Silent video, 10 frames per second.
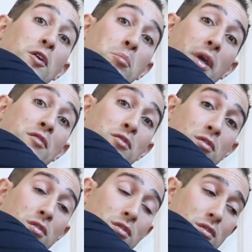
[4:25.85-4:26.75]
painful,
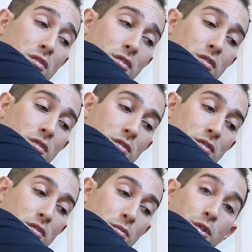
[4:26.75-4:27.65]

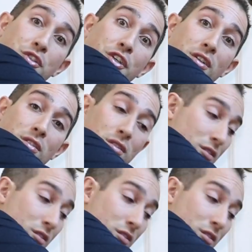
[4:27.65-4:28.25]
but it's good.